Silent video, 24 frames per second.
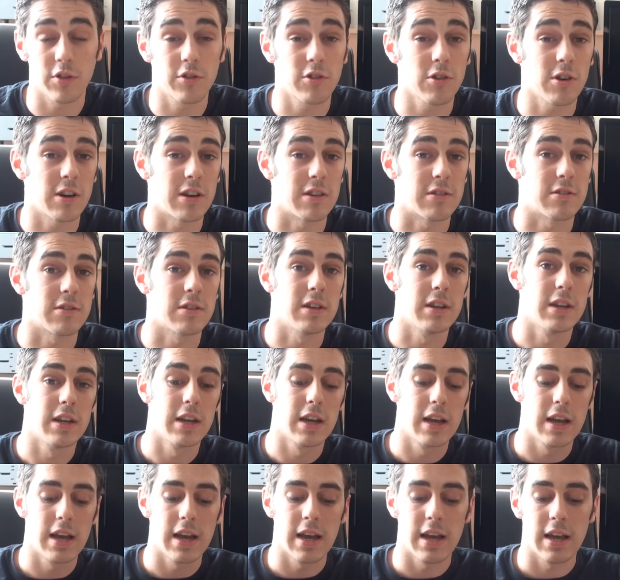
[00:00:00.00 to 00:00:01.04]
size
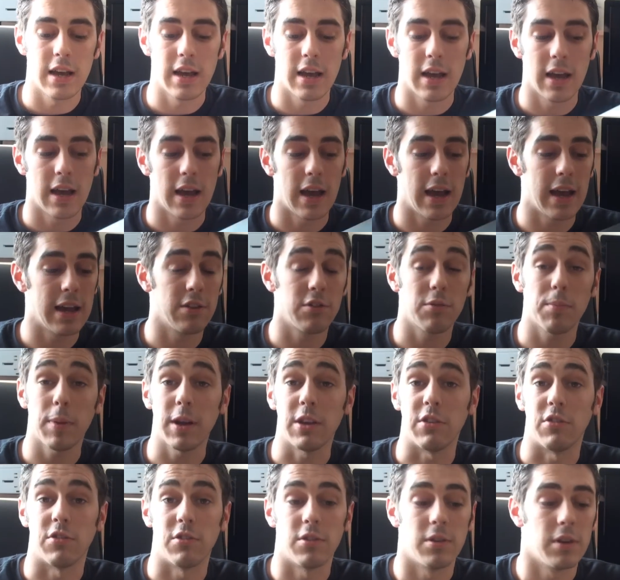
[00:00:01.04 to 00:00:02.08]
and
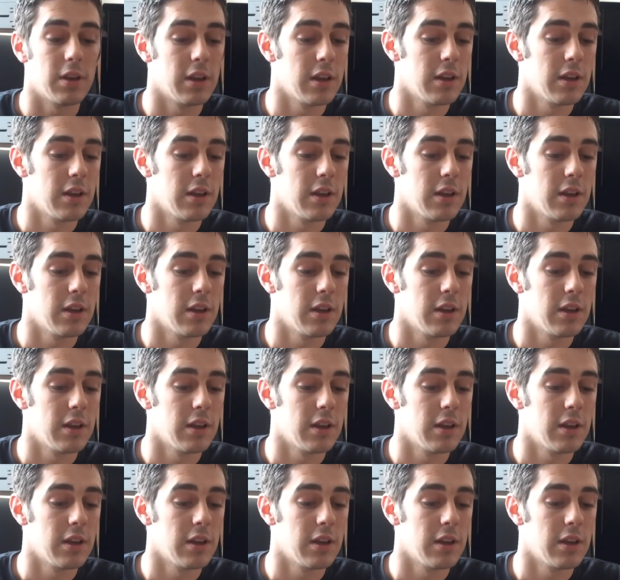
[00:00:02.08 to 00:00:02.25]
space.